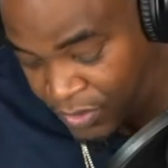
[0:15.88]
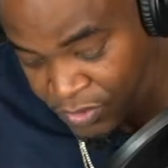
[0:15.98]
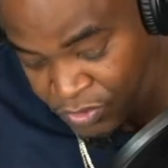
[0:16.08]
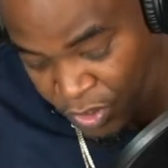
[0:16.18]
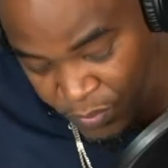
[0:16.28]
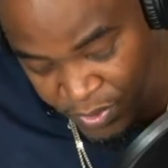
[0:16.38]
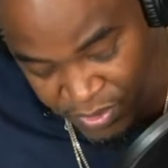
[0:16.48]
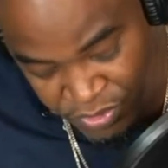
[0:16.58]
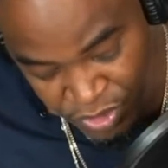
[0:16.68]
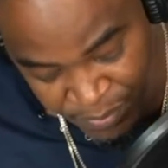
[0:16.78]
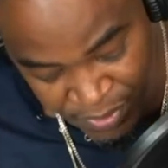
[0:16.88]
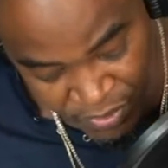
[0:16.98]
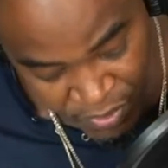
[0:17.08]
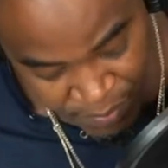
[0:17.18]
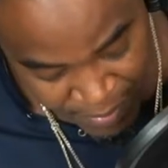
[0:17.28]
So we're going to jump in
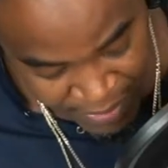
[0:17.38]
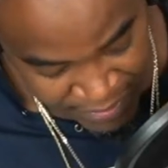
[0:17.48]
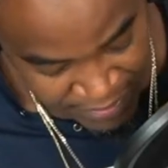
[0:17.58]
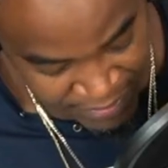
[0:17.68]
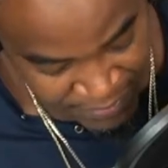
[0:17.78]
here in May.